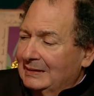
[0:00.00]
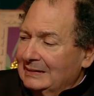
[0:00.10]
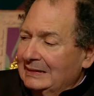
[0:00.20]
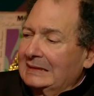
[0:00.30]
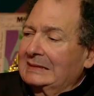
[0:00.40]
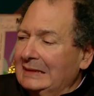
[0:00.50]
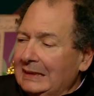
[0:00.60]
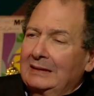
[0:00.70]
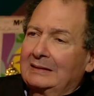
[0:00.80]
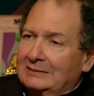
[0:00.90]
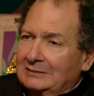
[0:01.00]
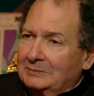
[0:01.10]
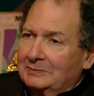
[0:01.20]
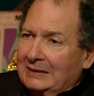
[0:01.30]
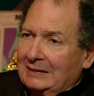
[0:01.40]
this
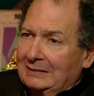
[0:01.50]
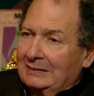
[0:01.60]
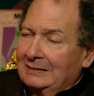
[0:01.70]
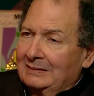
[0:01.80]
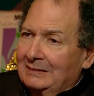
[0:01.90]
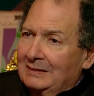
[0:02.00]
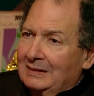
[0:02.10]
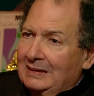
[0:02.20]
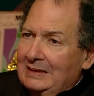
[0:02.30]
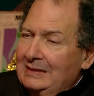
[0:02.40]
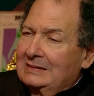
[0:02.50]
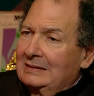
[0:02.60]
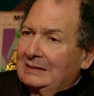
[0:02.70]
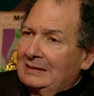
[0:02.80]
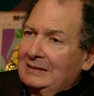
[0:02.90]
nihilism can
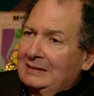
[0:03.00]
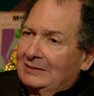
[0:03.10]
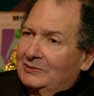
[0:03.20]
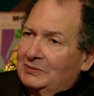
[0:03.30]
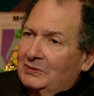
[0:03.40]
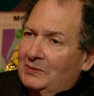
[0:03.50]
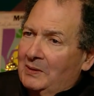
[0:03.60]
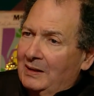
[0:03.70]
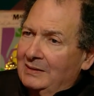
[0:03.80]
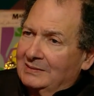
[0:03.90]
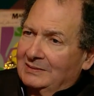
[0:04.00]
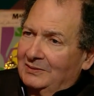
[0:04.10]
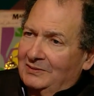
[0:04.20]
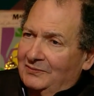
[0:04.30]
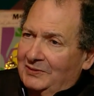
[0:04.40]
easily lead to the rise
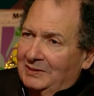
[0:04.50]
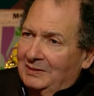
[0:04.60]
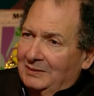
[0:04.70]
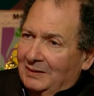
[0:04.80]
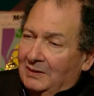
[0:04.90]
of a